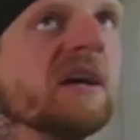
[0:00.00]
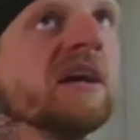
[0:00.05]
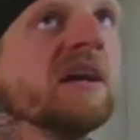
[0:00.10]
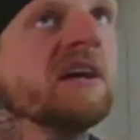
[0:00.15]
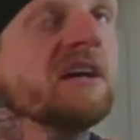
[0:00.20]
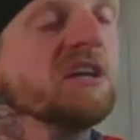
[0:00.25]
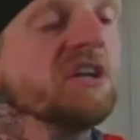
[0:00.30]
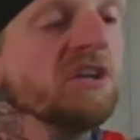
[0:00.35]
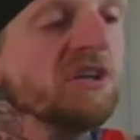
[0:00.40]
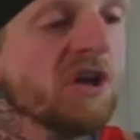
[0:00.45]

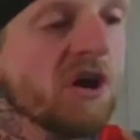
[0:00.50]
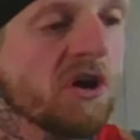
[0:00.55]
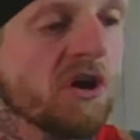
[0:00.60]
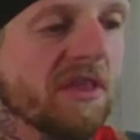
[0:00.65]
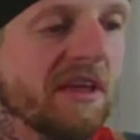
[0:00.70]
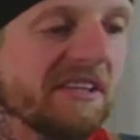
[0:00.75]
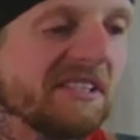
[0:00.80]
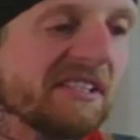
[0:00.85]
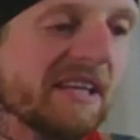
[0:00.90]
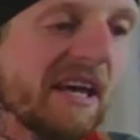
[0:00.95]

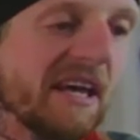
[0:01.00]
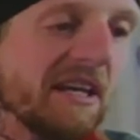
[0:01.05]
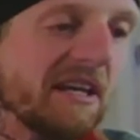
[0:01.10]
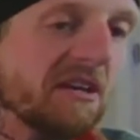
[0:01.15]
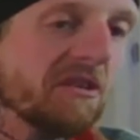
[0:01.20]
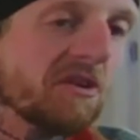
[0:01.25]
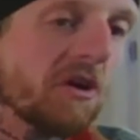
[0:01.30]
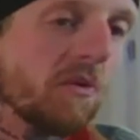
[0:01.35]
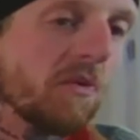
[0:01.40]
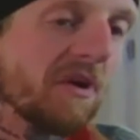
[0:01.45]
They
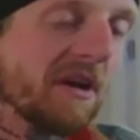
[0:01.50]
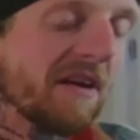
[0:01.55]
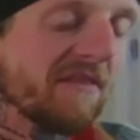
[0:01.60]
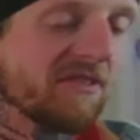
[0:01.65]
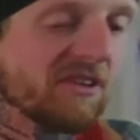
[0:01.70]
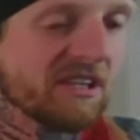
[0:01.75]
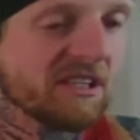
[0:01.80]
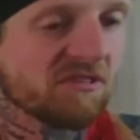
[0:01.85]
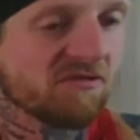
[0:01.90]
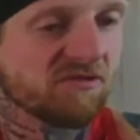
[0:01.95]
say,
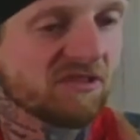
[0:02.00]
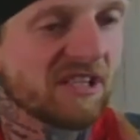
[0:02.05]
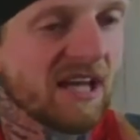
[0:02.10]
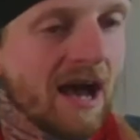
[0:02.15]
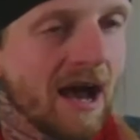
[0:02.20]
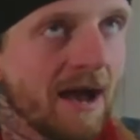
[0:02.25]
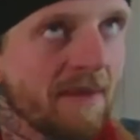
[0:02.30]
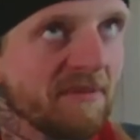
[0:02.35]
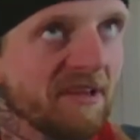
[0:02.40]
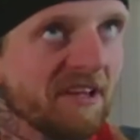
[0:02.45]
whatever his
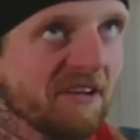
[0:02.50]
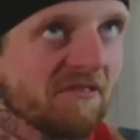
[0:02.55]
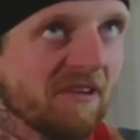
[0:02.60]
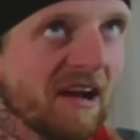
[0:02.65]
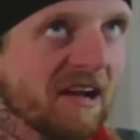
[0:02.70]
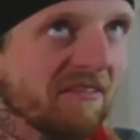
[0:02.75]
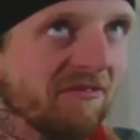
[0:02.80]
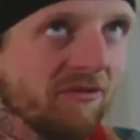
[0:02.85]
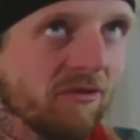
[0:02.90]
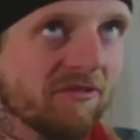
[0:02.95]
time that he
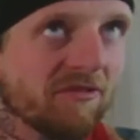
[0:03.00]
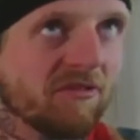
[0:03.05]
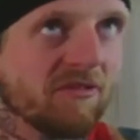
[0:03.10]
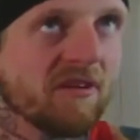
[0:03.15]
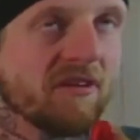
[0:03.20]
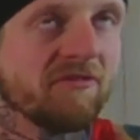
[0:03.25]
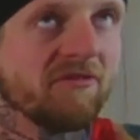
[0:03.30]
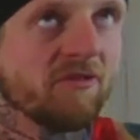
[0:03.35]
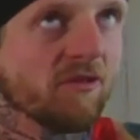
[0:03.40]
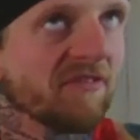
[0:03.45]
ran a
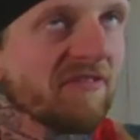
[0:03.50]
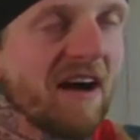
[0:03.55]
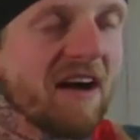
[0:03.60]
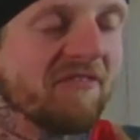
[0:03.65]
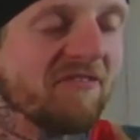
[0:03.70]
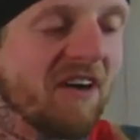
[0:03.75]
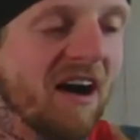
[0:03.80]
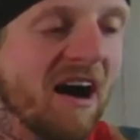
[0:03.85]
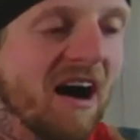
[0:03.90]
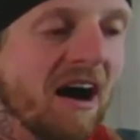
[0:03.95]

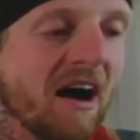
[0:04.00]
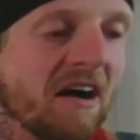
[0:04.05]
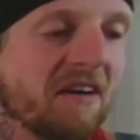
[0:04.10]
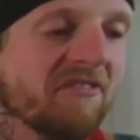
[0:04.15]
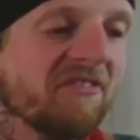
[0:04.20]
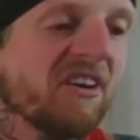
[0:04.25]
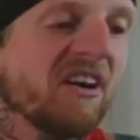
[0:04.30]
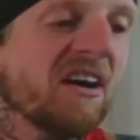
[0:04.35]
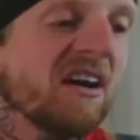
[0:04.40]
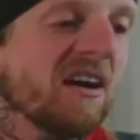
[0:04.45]

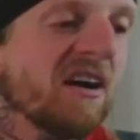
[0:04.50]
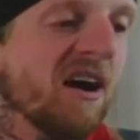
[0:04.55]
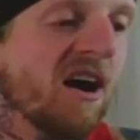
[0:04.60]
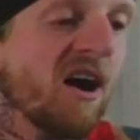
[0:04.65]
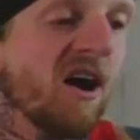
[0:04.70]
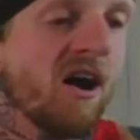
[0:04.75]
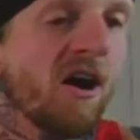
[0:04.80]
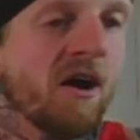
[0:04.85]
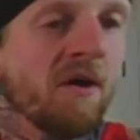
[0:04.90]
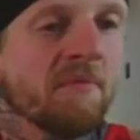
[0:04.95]
4.55.
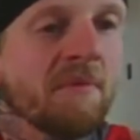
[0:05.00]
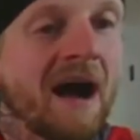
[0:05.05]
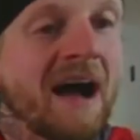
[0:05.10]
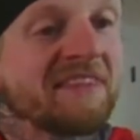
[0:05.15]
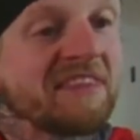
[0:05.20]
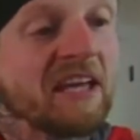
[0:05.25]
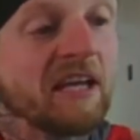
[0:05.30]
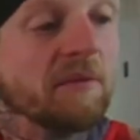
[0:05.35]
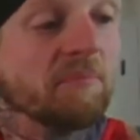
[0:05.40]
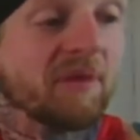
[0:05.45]
I
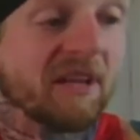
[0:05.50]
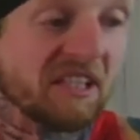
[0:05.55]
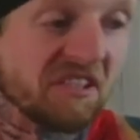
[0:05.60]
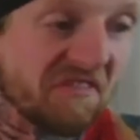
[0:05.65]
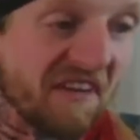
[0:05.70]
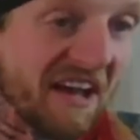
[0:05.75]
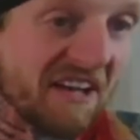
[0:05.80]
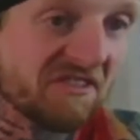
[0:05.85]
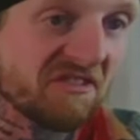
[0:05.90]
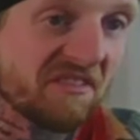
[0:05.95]
think he plays
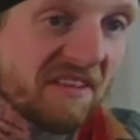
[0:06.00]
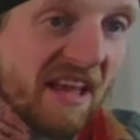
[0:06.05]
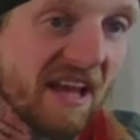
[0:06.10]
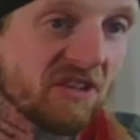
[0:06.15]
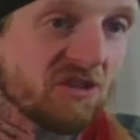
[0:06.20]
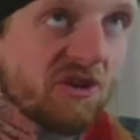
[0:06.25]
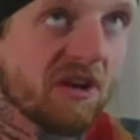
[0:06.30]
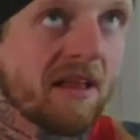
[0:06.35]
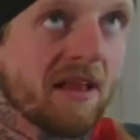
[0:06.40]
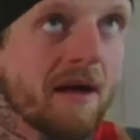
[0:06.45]
faster than that.
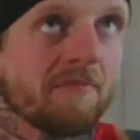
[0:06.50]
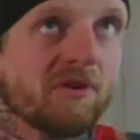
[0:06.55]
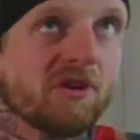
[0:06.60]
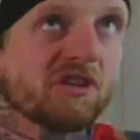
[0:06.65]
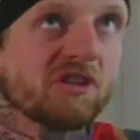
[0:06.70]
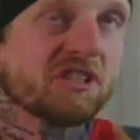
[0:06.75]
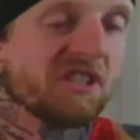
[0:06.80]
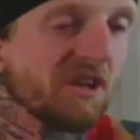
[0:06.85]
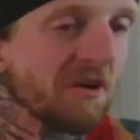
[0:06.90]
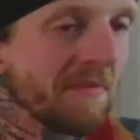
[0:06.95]
Treylon
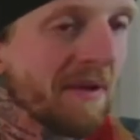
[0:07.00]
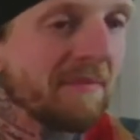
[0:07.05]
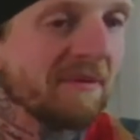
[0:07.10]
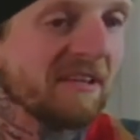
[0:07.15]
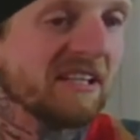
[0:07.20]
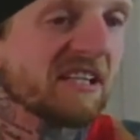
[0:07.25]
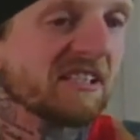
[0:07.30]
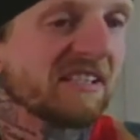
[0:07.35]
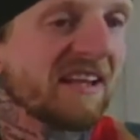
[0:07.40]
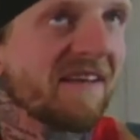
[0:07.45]
Burks, maybe he
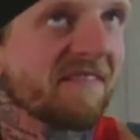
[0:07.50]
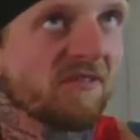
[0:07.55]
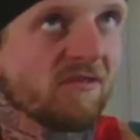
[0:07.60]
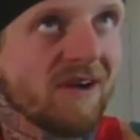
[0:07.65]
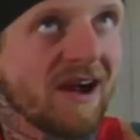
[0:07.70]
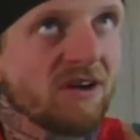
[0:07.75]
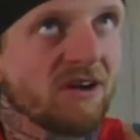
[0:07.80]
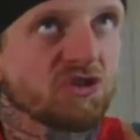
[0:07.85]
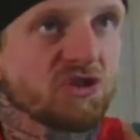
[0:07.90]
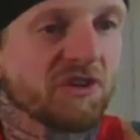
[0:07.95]
doesn't have the
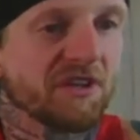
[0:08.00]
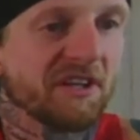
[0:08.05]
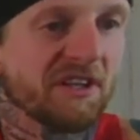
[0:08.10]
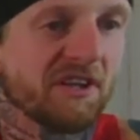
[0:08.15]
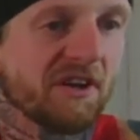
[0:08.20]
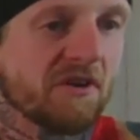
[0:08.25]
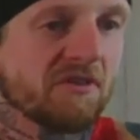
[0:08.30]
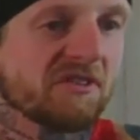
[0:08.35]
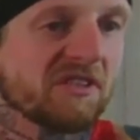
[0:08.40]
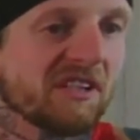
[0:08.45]
route
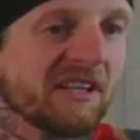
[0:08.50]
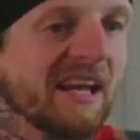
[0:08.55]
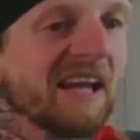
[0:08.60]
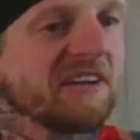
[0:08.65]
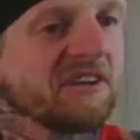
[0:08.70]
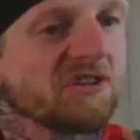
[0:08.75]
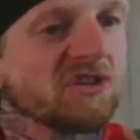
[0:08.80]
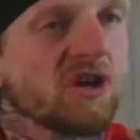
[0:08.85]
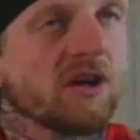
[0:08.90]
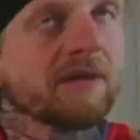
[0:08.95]
tree, So, again,
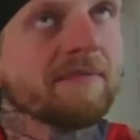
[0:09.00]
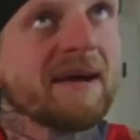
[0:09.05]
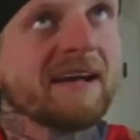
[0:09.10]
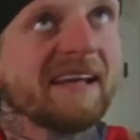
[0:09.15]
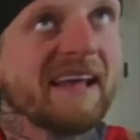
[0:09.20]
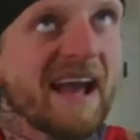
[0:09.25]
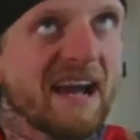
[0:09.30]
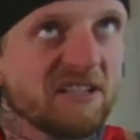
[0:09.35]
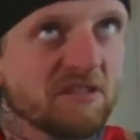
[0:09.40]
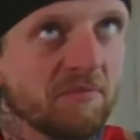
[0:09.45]
you're talking about
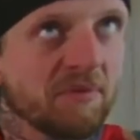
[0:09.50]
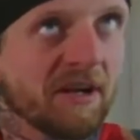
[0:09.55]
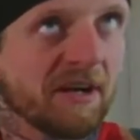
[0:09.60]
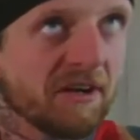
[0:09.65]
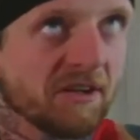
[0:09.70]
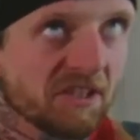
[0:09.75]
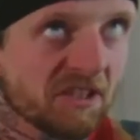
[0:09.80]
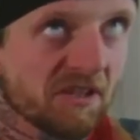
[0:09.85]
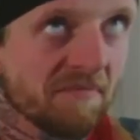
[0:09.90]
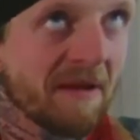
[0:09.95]
gadget
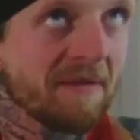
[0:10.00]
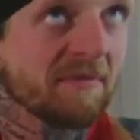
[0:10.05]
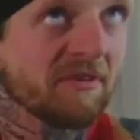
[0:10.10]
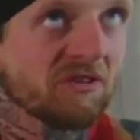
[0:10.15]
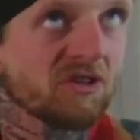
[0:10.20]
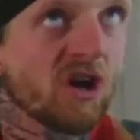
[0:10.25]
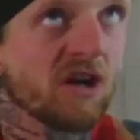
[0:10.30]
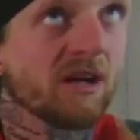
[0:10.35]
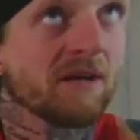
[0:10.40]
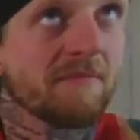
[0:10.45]
players. So, maybe you're
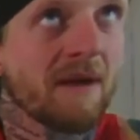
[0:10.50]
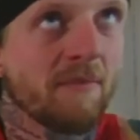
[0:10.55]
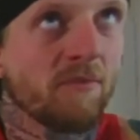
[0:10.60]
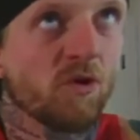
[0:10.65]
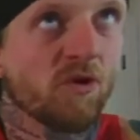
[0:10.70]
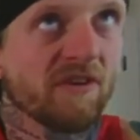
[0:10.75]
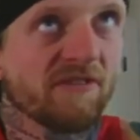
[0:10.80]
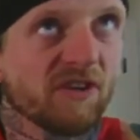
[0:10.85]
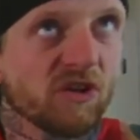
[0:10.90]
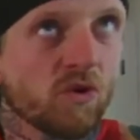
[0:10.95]
talking about
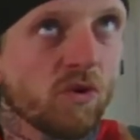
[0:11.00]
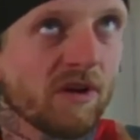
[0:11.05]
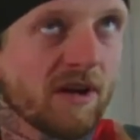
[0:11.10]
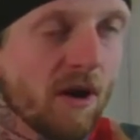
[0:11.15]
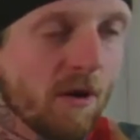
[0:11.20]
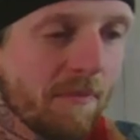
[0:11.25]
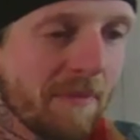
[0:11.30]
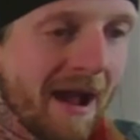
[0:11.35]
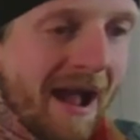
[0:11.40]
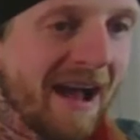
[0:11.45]
more of a
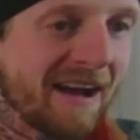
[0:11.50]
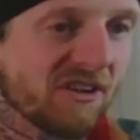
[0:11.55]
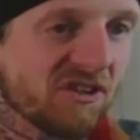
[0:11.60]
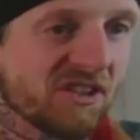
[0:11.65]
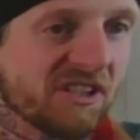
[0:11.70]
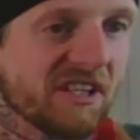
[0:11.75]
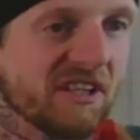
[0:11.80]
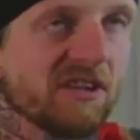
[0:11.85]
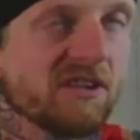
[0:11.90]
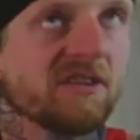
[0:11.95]
Cordell
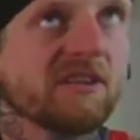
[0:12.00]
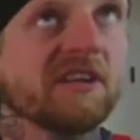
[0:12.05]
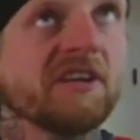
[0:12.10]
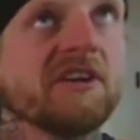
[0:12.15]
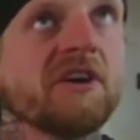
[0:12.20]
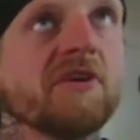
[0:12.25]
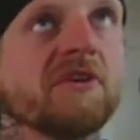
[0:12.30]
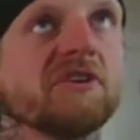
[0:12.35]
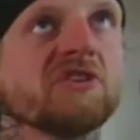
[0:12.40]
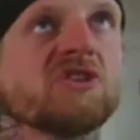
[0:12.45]
Patterson or,
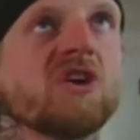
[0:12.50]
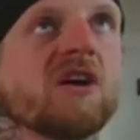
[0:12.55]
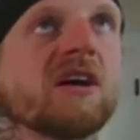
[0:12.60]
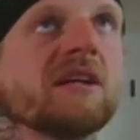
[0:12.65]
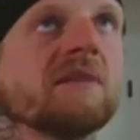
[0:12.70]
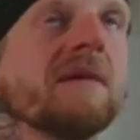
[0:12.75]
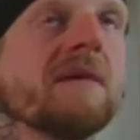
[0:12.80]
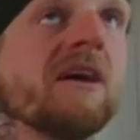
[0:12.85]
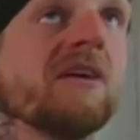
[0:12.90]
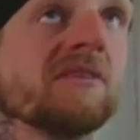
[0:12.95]
you're talking
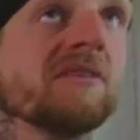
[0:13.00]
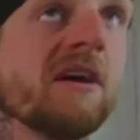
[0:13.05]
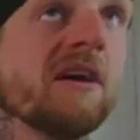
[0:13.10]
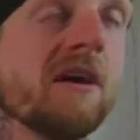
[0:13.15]
about